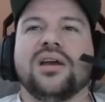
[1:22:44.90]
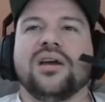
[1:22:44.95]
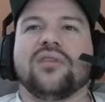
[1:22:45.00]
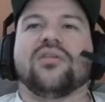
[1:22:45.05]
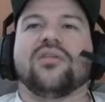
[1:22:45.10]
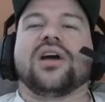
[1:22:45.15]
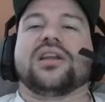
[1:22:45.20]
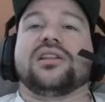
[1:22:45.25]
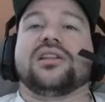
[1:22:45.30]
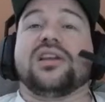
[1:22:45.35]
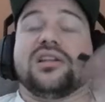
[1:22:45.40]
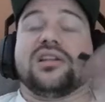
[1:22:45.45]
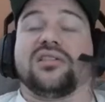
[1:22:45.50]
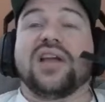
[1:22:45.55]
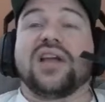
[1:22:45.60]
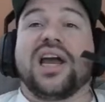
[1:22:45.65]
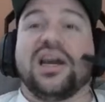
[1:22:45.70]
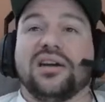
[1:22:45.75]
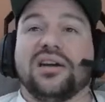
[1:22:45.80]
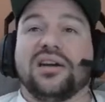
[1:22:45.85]
Like the
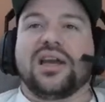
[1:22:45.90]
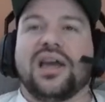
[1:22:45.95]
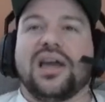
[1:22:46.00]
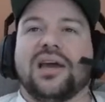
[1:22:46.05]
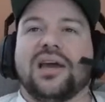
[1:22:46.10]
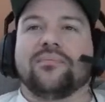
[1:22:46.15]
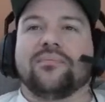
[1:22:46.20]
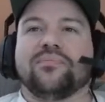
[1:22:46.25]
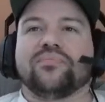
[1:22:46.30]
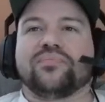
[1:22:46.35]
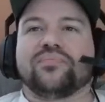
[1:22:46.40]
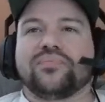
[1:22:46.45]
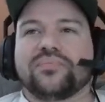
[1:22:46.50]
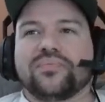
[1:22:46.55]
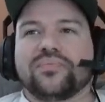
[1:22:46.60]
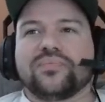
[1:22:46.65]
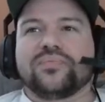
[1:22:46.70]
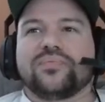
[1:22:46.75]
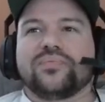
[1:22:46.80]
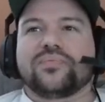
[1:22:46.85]
Atlanta game,
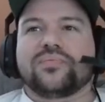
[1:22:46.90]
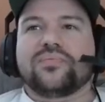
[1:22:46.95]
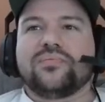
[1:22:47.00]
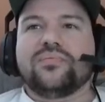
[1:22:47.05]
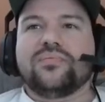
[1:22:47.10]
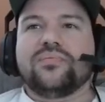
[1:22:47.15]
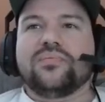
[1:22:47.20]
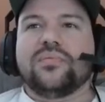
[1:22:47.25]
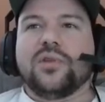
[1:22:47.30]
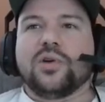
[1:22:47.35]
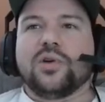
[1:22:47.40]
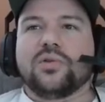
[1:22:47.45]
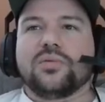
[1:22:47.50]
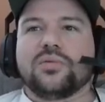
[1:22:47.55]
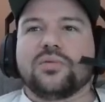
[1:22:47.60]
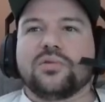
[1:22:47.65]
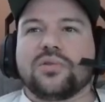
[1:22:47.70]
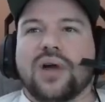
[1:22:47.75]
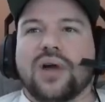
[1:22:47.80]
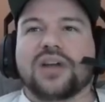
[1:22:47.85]

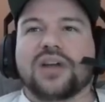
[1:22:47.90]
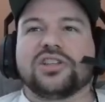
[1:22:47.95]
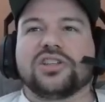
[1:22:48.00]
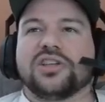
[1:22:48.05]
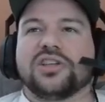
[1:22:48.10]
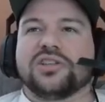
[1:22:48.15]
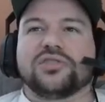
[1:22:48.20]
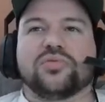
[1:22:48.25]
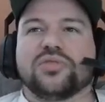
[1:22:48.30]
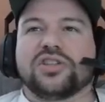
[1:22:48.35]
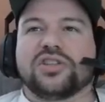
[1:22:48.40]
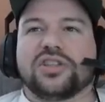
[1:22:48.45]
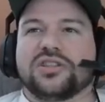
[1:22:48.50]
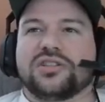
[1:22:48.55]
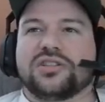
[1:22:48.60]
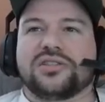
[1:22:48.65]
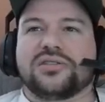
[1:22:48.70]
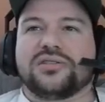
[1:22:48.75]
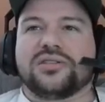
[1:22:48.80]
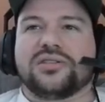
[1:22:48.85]
Rodgers was
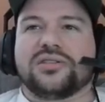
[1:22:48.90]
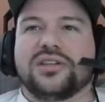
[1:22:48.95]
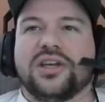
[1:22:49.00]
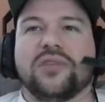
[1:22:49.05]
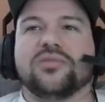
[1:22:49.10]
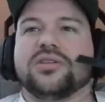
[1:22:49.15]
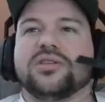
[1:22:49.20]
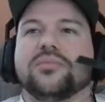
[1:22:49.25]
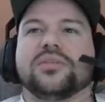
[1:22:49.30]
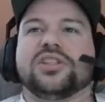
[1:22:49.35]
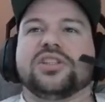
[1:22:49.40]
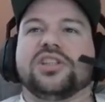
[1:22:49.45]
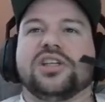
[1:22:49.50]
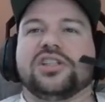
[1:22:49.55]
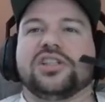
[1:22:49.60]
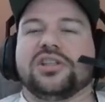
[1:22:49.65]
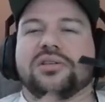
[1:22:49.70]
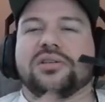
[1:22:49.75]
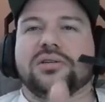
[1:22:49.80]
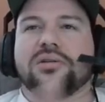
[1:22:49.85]
just he was a
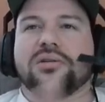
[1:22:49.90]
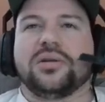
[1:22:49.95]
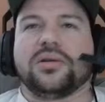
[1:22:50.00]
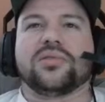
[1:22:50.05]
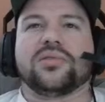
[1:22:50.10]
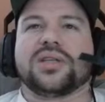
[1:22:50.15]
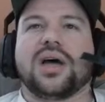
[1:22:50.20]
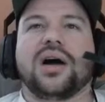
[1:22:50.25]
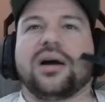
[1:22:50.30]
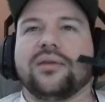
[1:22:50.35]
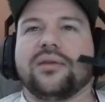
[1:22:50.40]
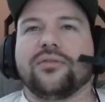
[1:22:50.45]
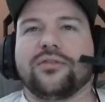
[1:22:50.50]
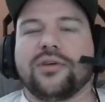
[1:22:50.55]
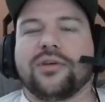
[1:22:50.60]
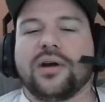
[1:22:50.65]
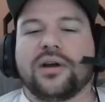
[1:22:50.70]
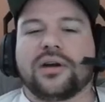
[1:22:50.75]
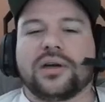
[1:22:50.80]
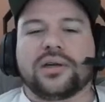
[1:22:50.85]
magician, dude. He was on
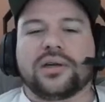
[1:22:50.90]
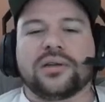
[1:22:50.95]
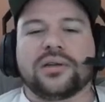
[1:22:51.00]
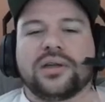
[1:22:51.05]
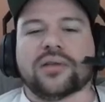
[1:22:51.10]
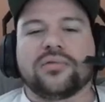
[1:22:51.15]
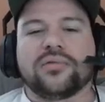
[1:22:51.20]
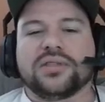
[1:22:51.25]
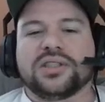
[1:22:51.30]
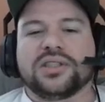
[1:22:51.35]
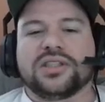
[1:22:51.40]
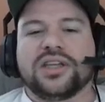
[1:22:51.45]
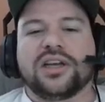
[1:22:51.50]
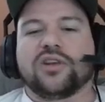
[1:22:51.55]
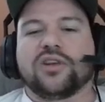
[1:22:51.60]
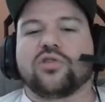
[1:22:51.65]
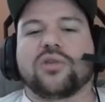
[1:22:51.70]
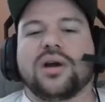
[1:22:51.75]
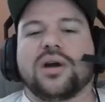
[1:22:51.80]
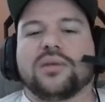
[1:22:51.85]
fire. It was
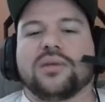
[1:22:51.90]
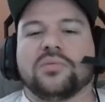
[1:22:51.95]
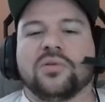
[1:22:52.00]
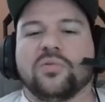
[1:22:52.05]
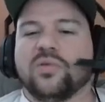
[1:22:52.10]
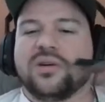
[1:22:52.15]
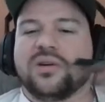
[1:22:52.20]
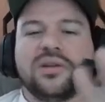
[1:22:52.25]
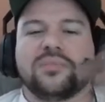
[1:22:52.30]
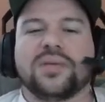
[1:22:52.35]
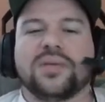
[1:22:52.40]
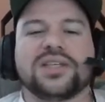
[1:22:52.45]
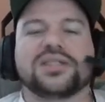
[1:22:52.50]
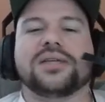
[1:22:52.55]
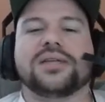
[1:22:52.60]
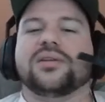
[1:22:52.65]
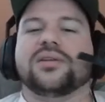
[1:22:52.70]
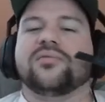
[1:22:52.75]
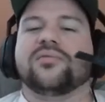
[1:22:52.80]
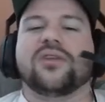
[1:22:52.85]
incredible. One of the best
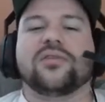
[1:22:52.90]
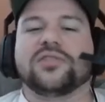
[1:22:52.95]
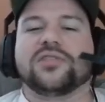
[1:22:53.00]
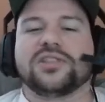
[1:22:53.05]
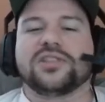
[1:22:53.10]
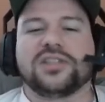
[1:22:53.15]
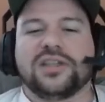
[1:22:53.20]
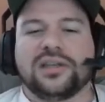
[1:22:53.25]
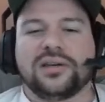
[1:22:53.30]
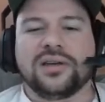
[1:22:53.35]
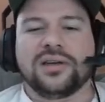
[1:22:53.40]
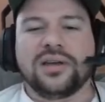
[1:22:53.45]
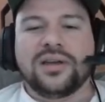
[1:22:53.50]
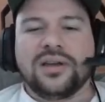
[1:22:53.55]
games I've ever seen.